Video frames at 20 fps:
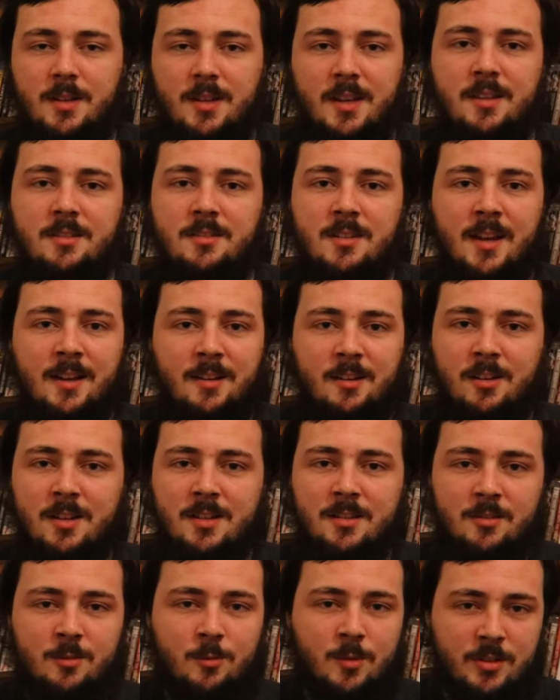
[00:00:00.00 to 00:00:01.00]
is that guy
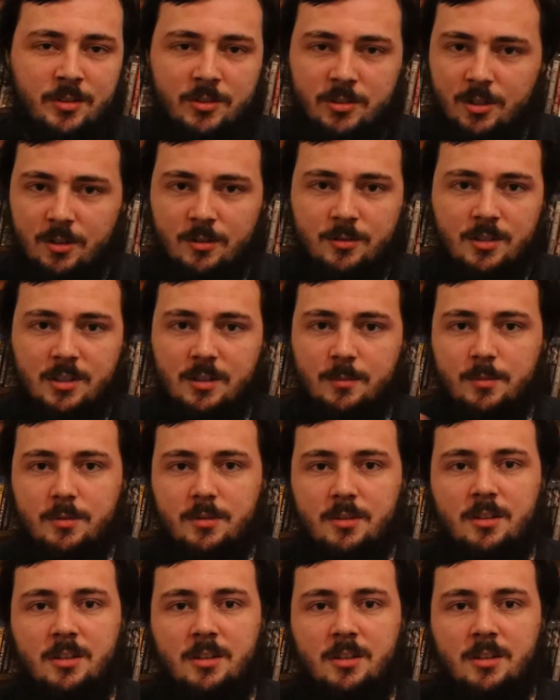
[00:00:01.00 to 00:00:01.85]
that always shows up.